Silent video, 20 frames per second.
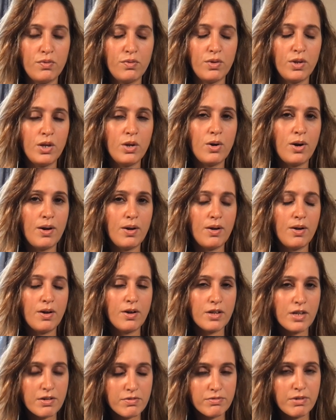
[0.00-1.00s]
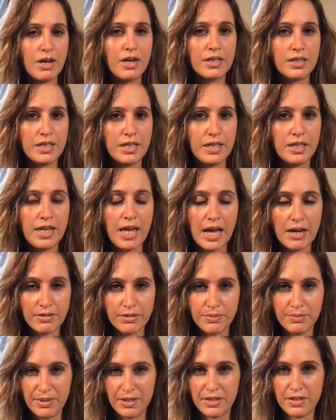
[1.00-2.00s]
your Iraqi
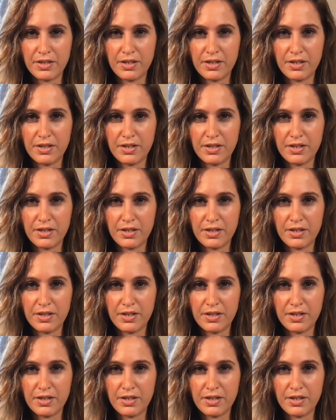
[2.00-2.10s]
Arabic